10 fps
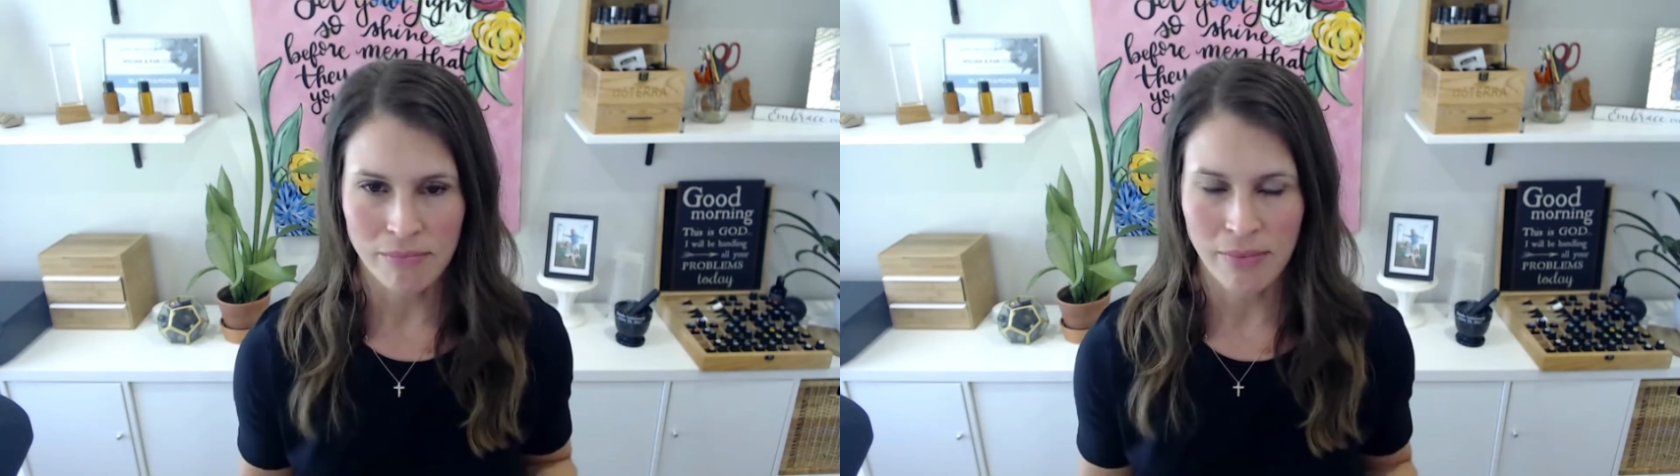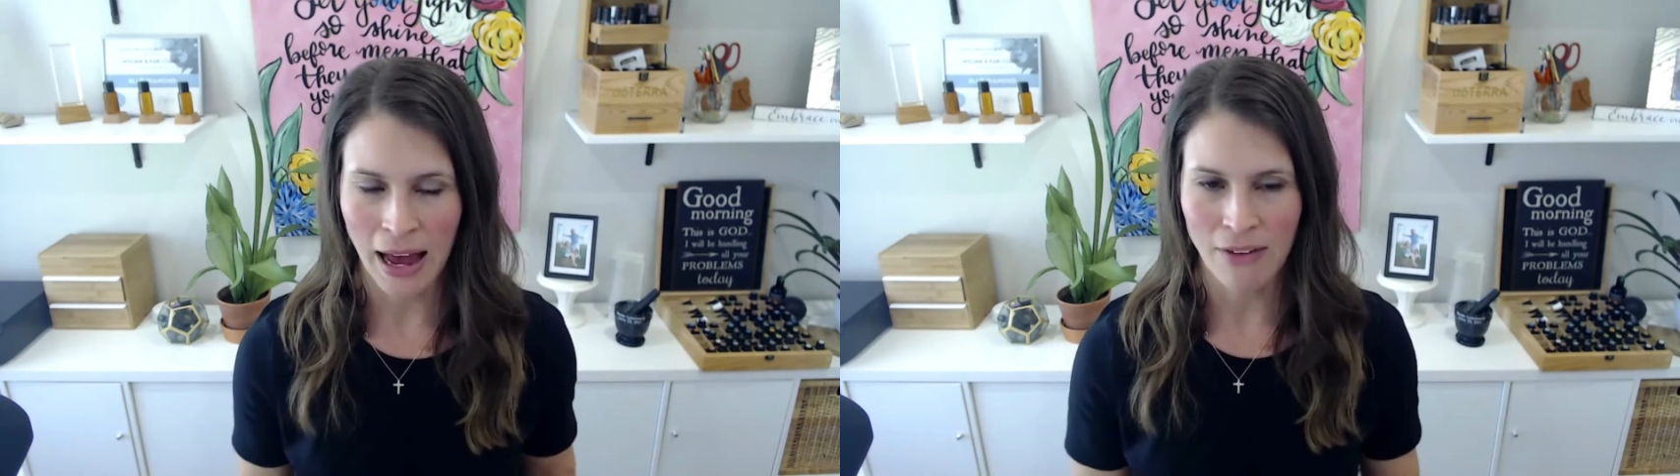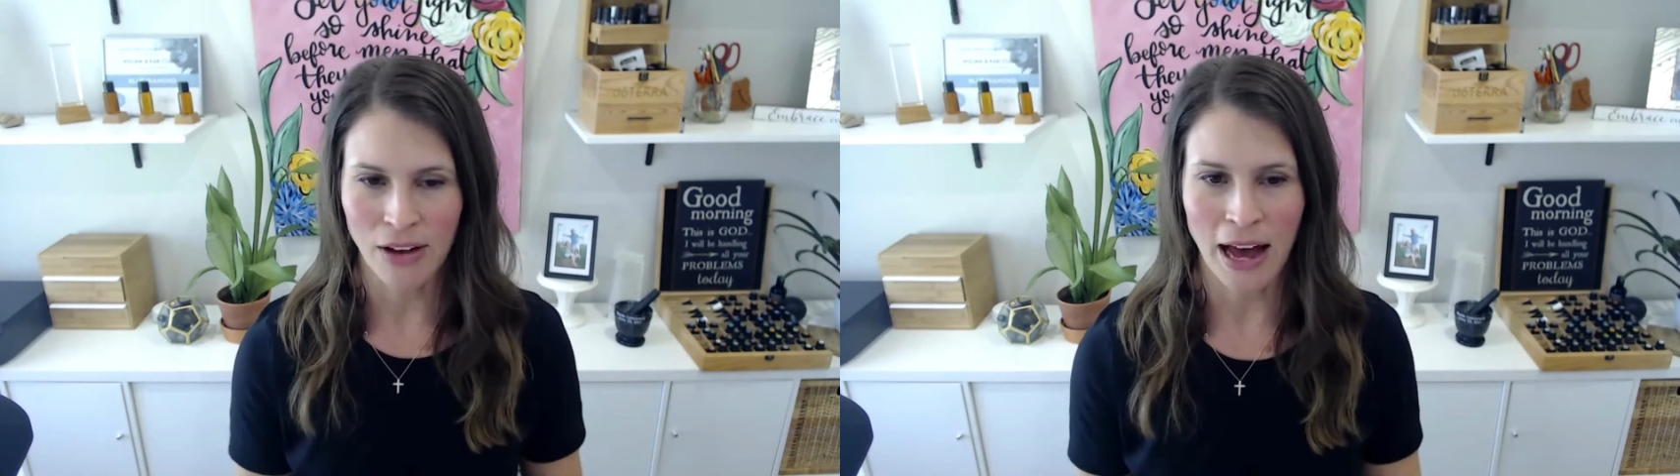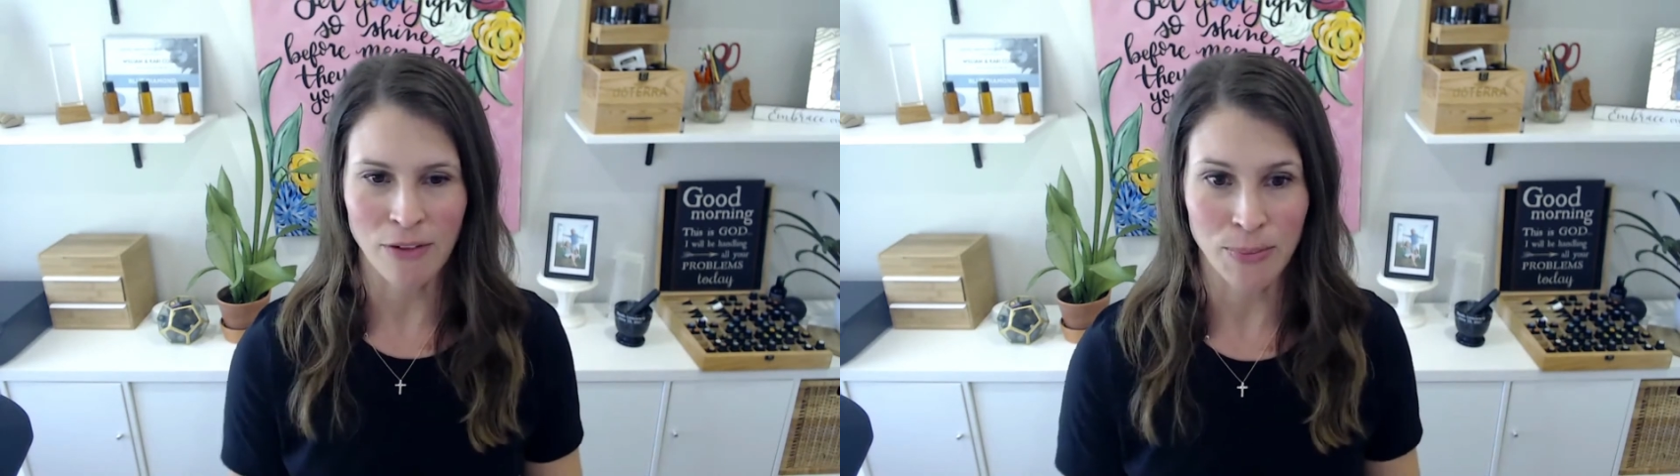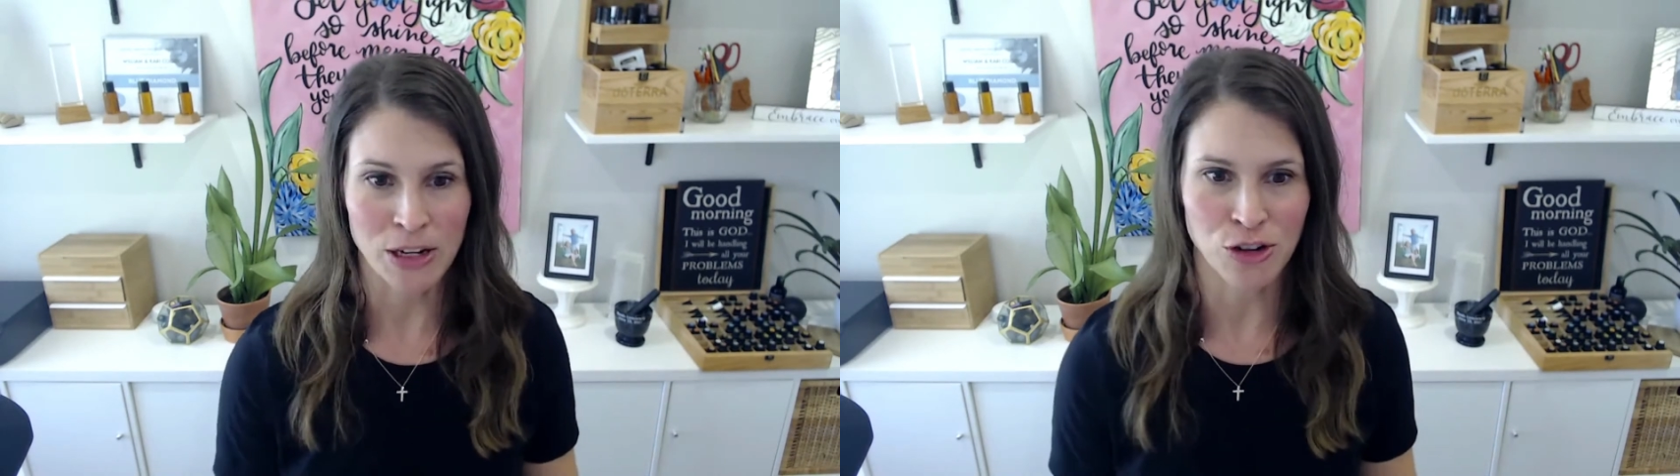have a
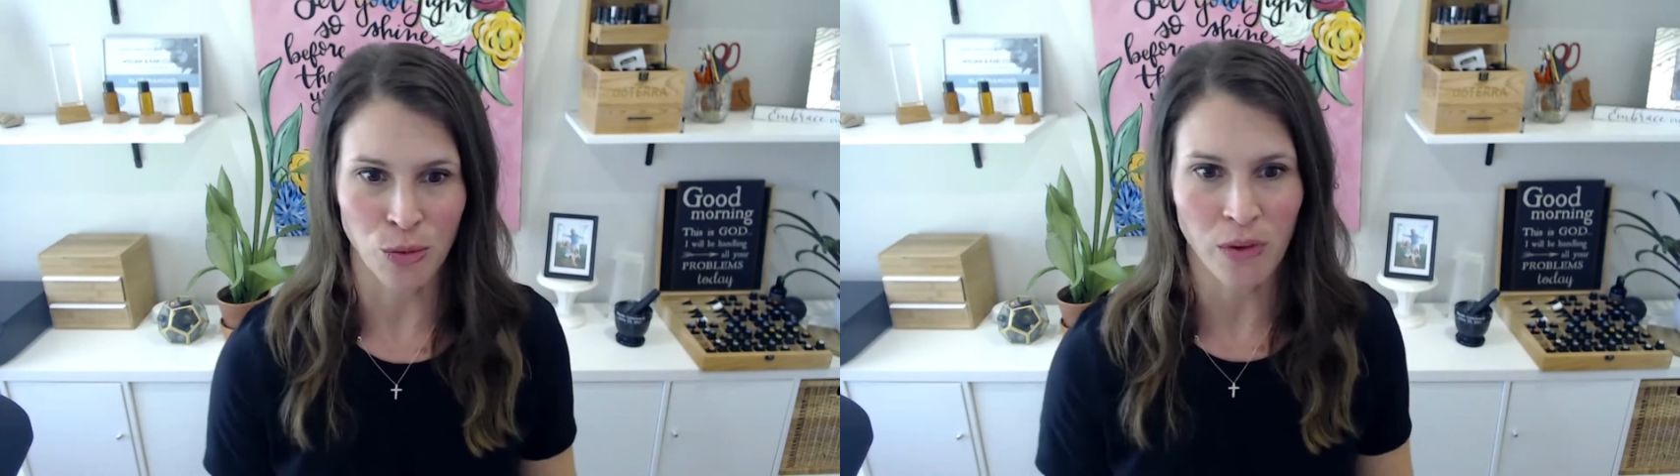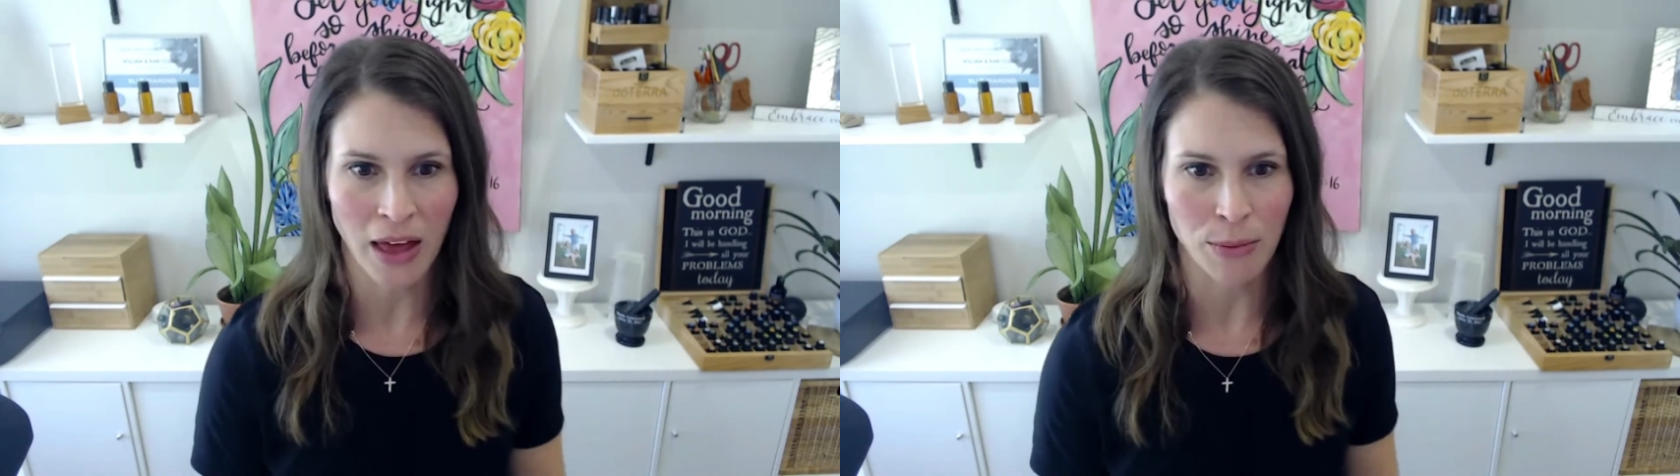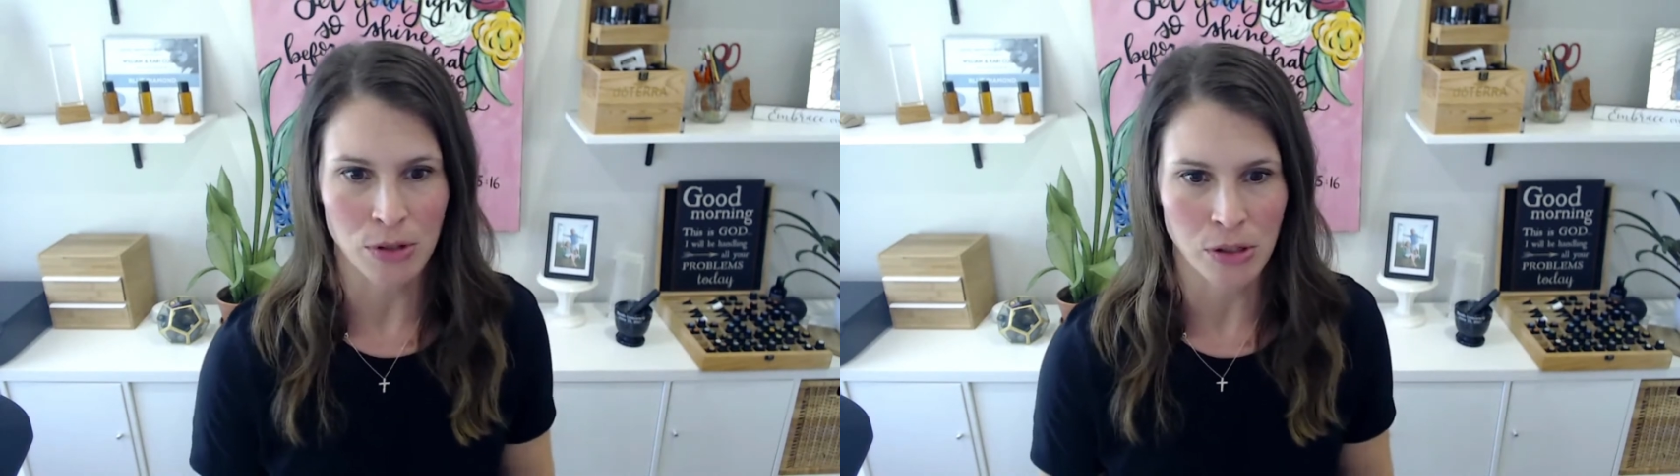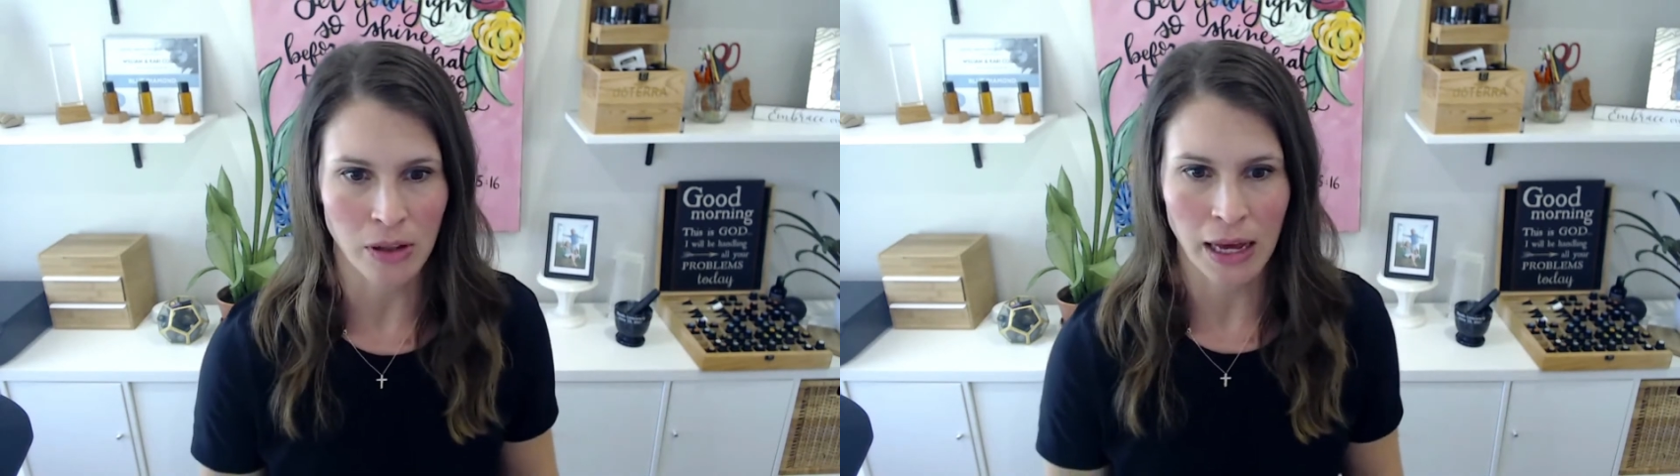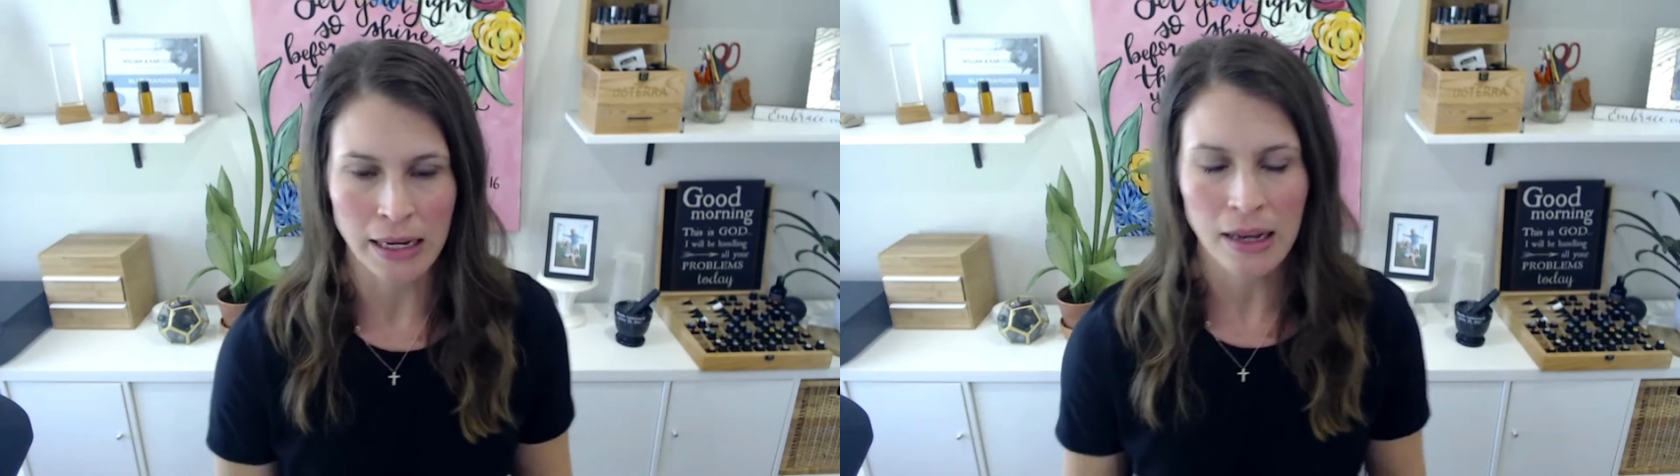picture of what that would look
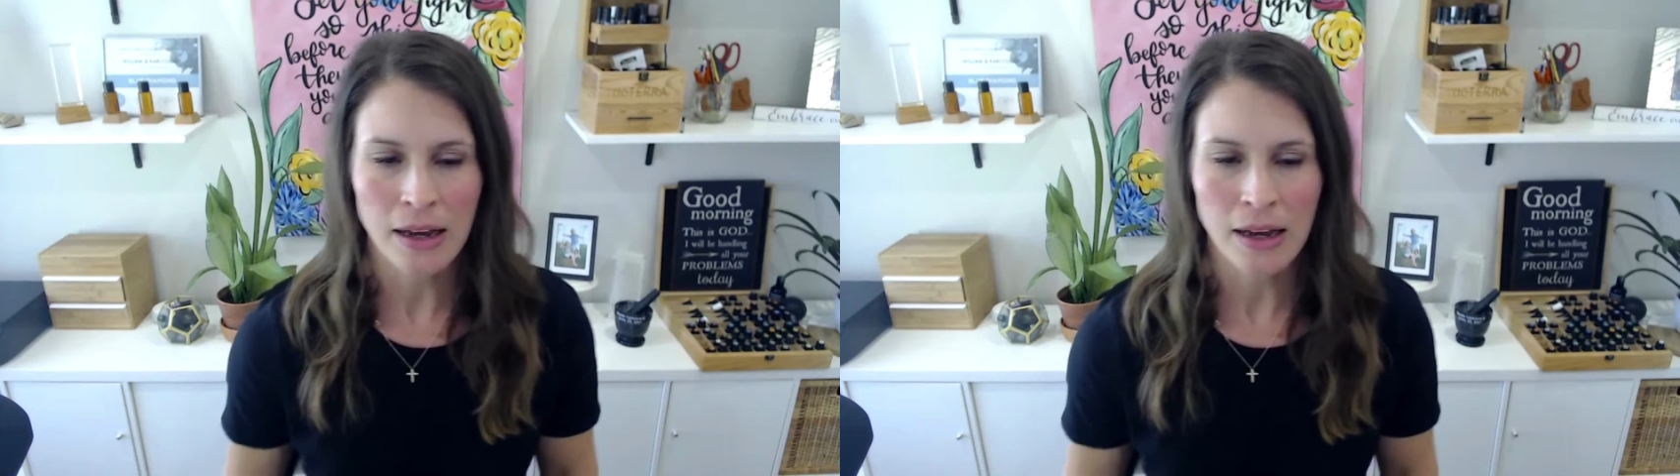like.